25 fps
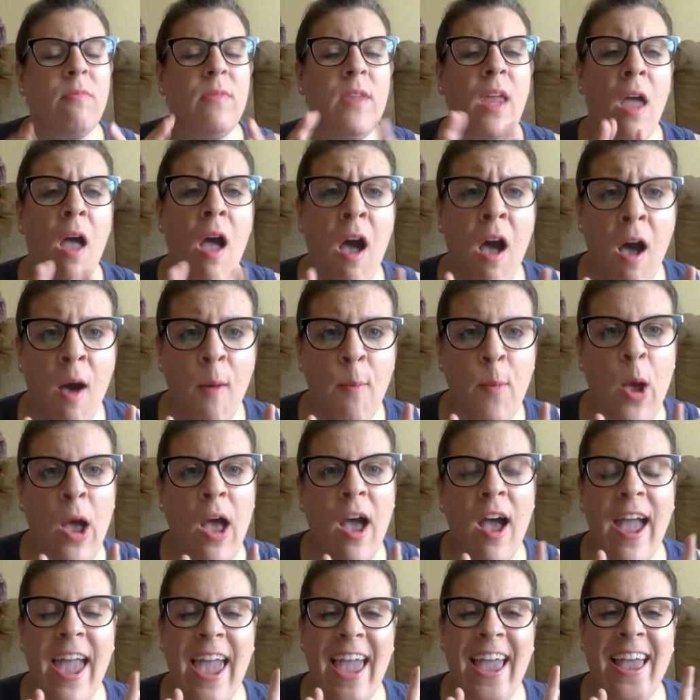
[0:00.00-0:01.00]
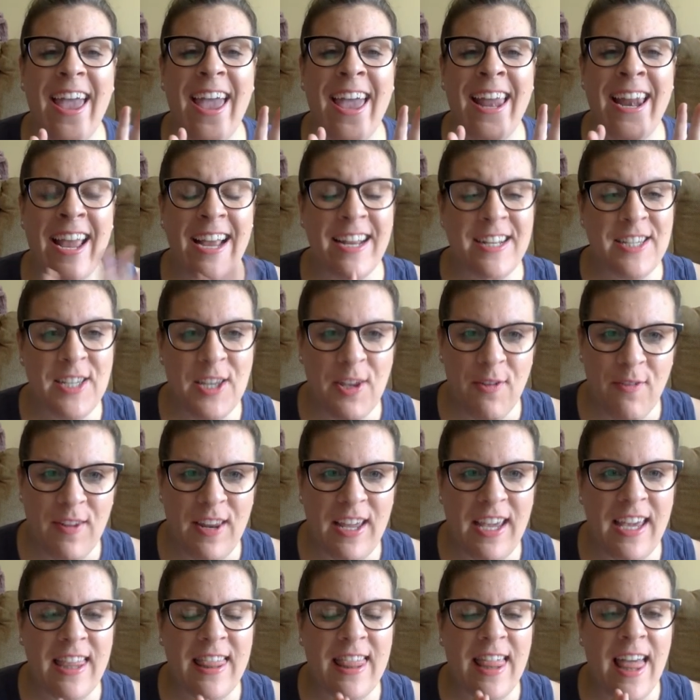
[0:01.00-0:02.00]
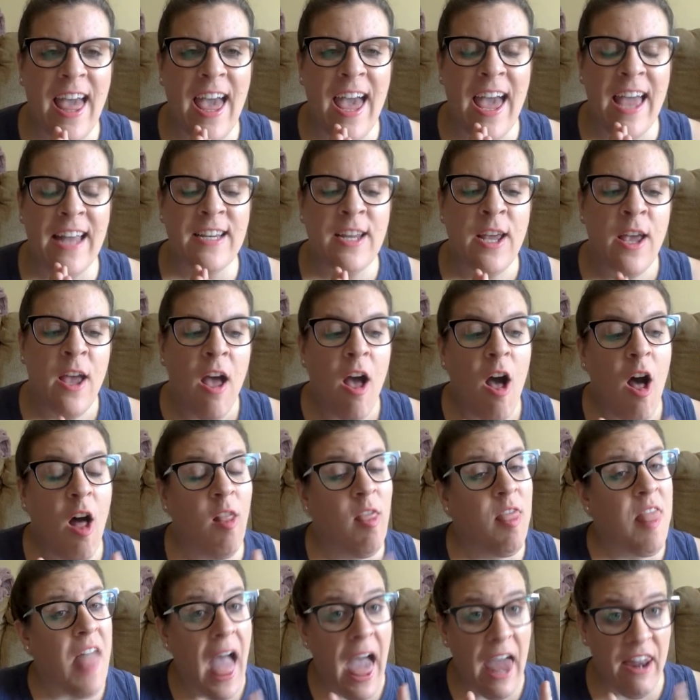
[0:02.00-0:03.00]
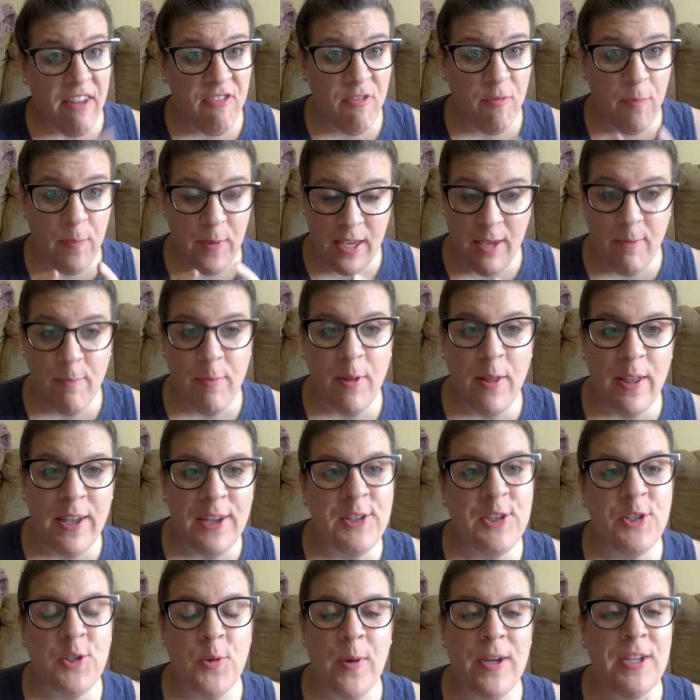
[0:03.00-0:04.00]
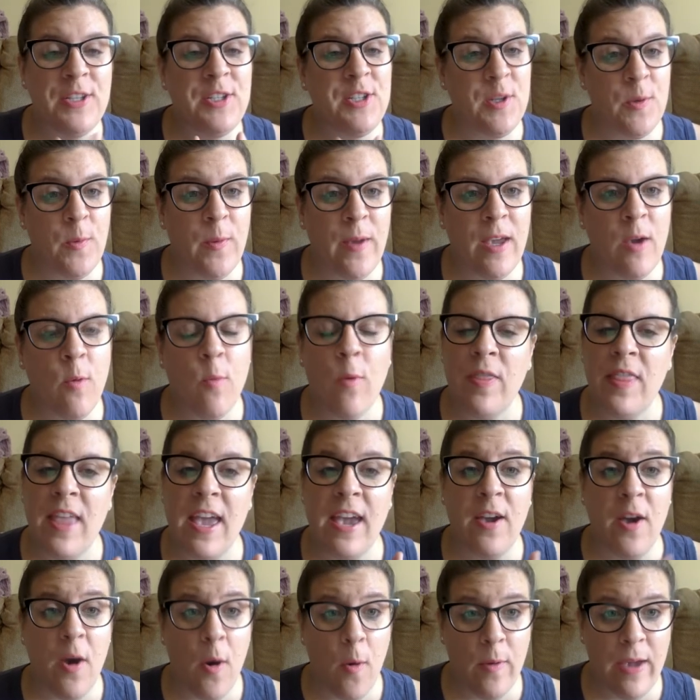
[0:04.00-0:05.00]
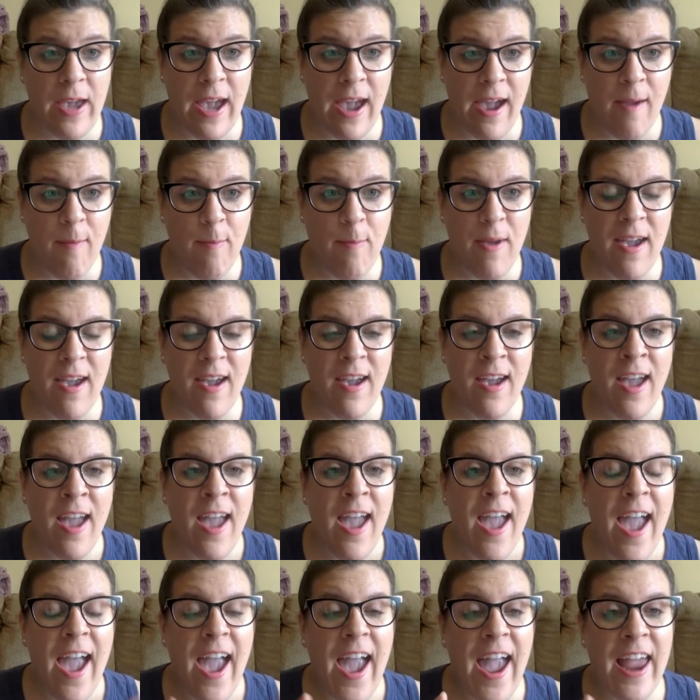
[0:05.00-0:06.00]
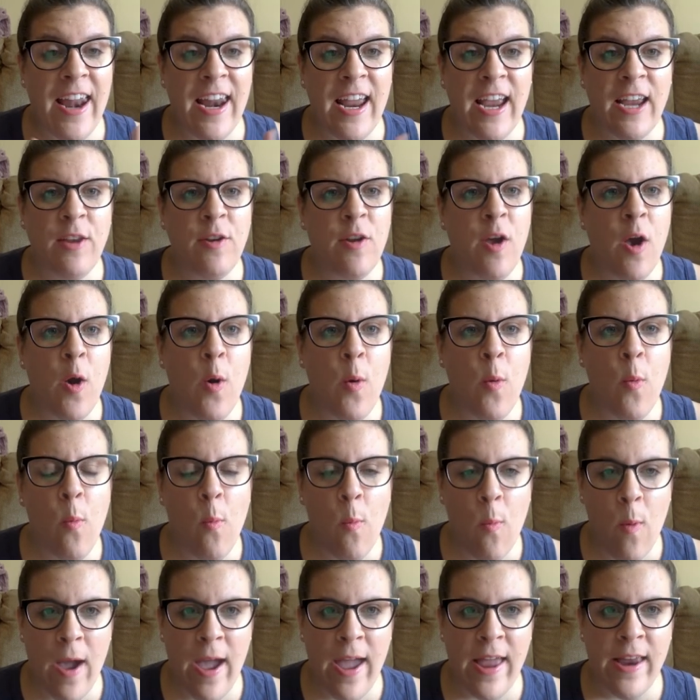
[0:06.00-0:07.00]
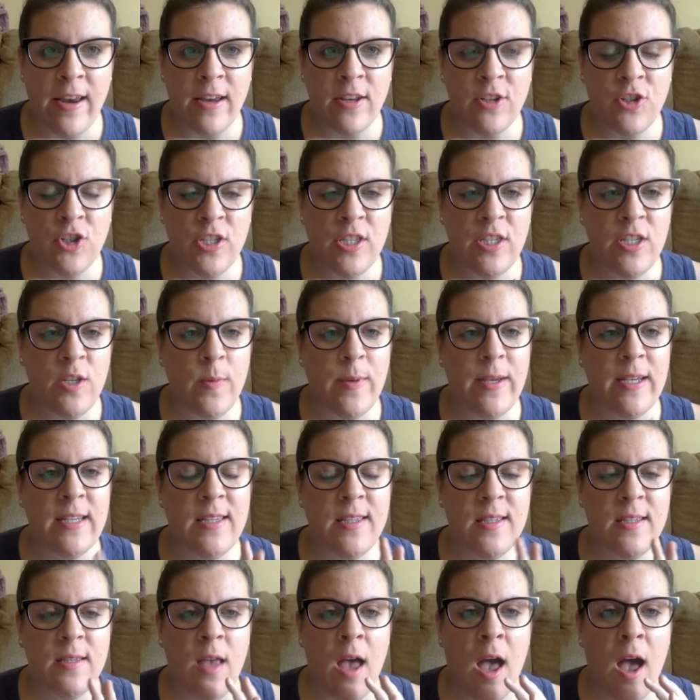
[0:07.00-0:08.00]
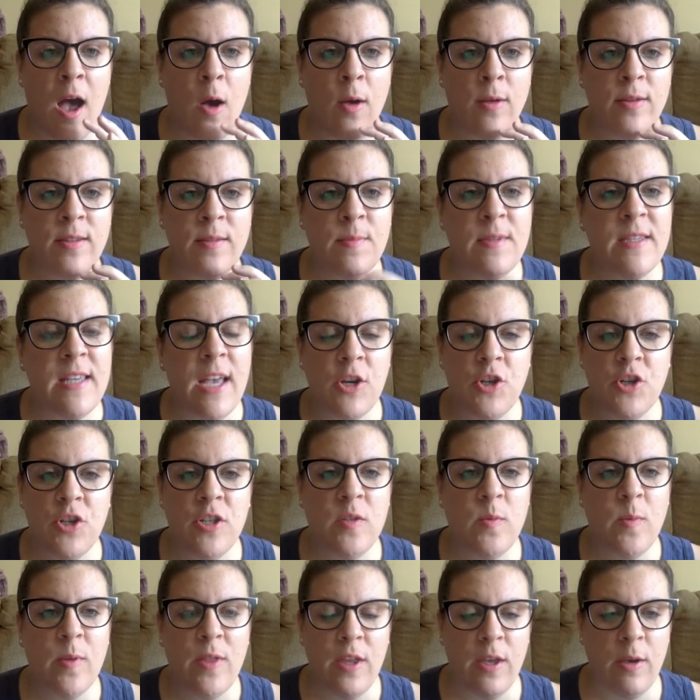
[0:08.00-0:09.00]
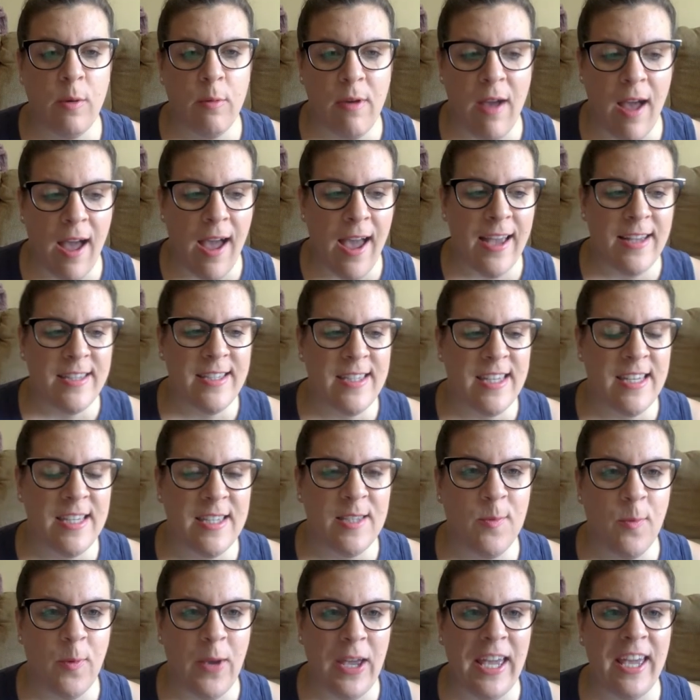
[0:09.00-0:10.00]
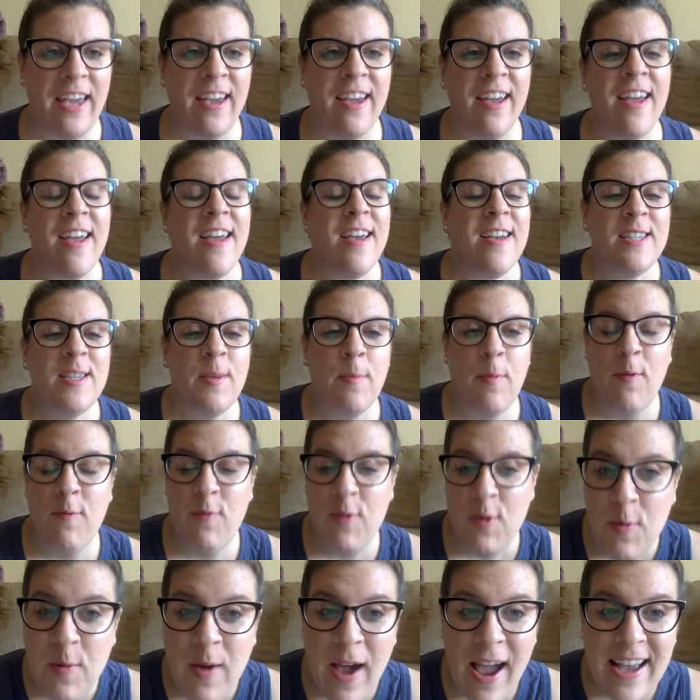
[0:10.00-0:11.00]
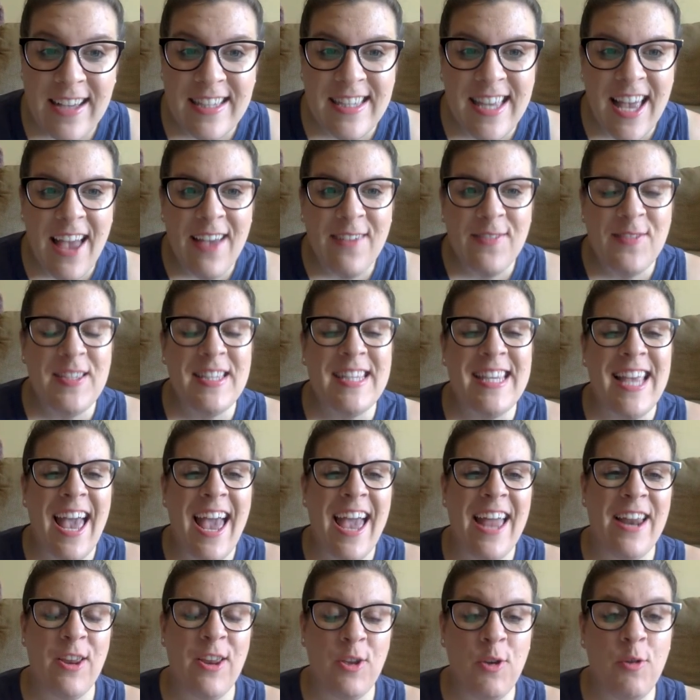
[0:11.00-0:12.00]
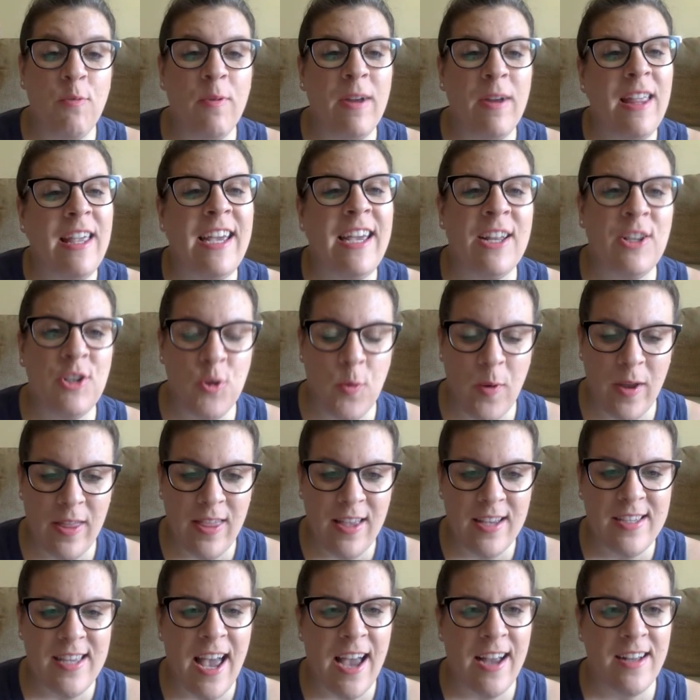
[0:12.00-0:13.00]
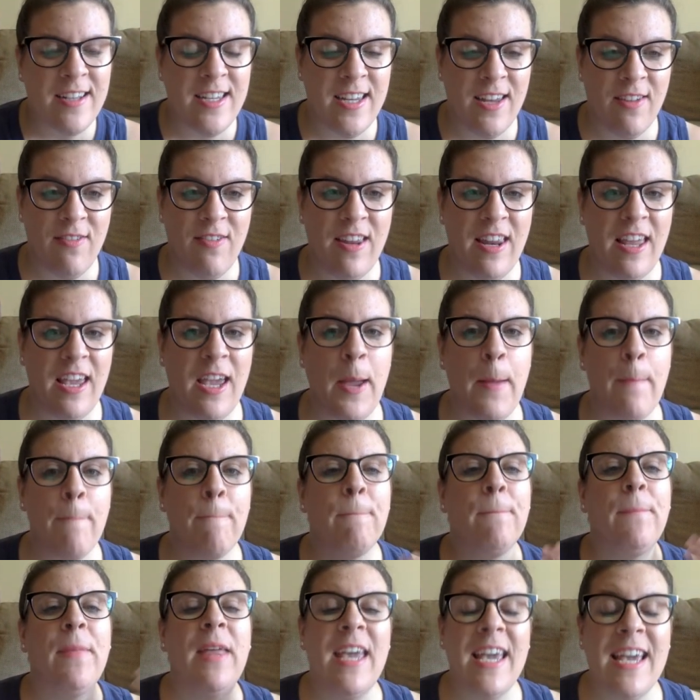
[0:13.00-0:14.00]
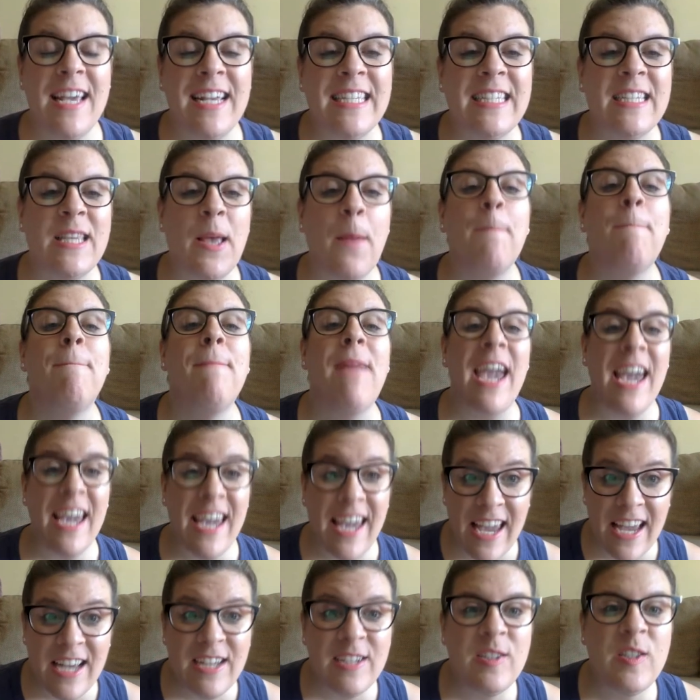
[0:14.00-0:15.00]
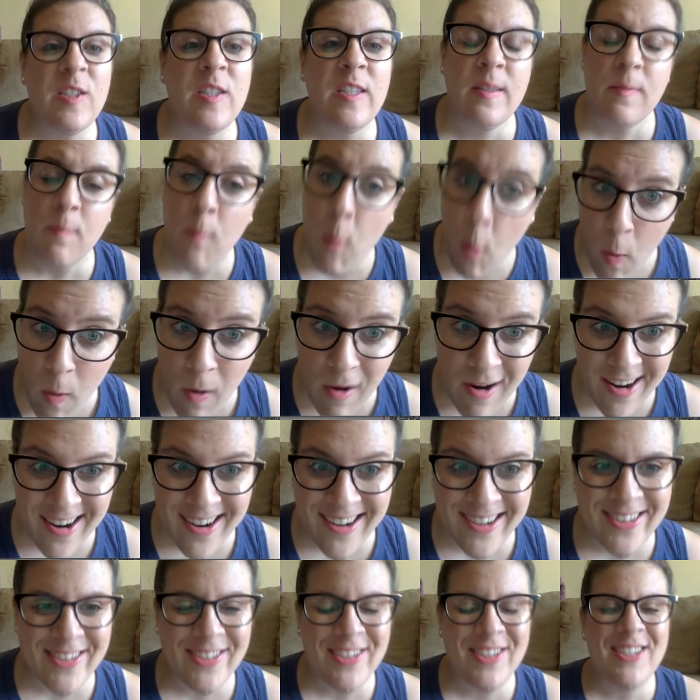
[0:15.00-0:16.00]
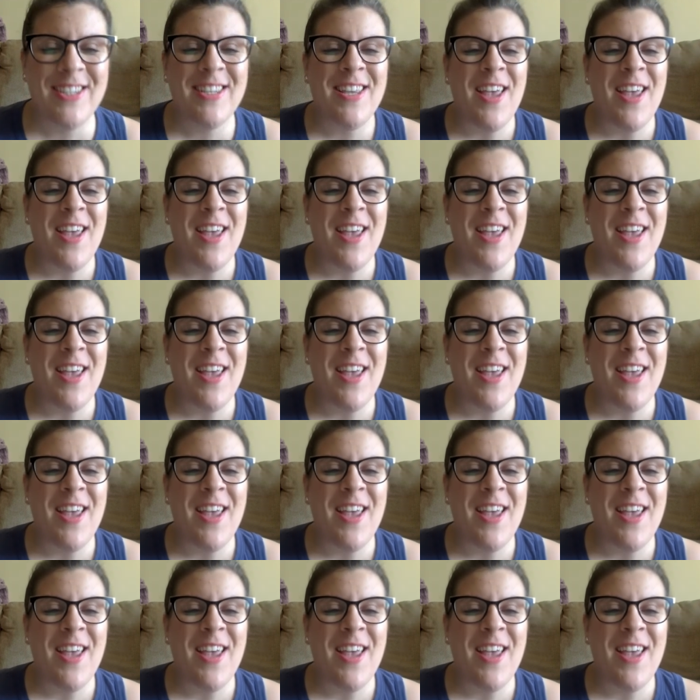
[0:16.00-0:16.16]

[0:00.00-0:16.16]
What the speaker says: Um, an activity that a lot of people enjoy doing when they go camping. And I know when just doing some sessions with you guys this week, some of you guys have said you really enjoy this activity, is making s'mores.